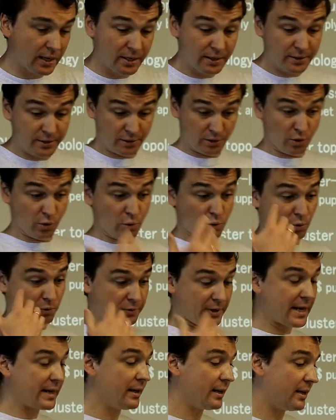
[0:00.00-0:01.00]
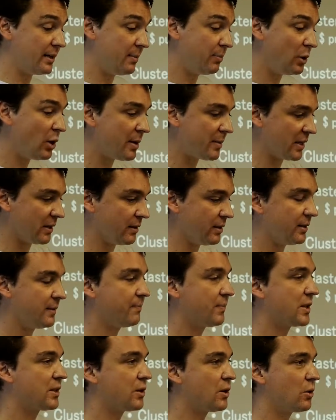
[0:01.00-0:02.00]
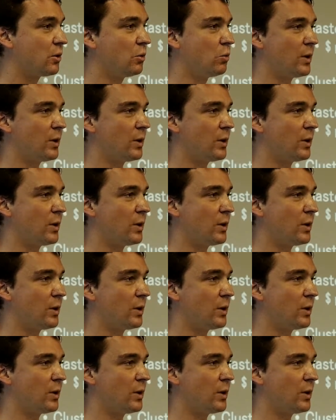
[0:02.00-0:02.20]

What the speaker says: So finally, deployment. So